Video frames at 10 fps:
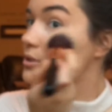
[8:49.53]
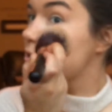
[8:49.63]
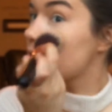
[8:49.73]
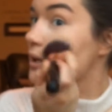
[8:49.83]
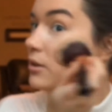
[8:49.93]

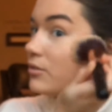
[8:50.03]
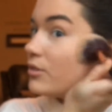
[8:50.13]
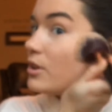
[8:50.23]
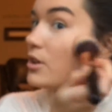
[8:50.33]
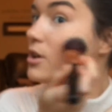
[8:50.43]
Just kind of
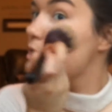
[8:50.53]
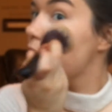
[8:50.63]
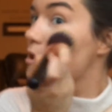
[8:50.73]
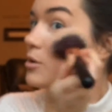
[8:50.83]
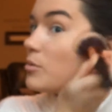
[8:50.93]

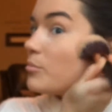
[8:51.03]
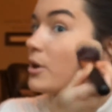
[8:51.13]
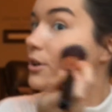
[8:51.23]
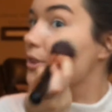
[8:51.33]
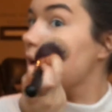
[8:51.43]

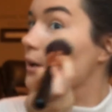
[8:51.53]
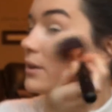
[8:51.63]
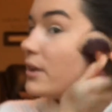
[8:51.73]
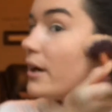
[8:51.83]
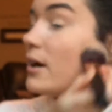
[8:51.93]
put that
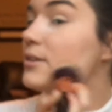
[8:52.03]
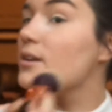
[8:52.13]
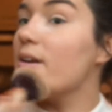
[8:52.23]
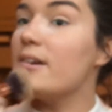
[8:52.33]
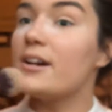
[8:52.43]
right there, and
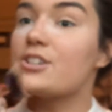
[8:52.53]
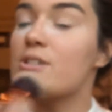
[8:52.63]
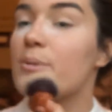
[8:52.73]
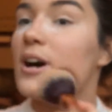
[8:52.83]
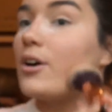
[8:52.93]
then any
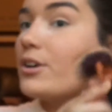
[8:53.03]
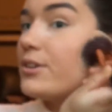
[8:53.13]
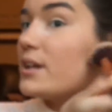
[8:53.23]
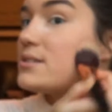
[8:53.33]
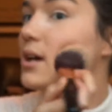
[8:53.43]
extra powder
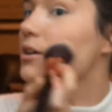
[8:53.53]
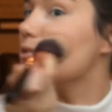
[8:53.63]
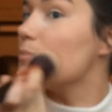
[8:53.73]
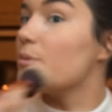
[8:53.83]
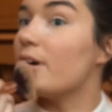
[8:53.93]
that's
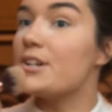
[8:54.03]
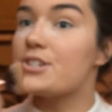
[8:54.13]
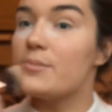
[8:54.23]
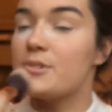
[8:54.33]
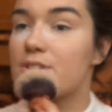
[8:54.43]
on the
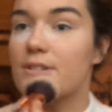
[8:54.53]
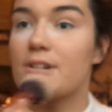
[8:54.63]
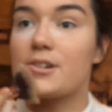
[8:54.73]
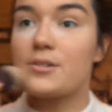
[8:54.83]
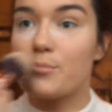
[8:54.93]
brush, I'm just
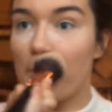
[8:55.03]
gonna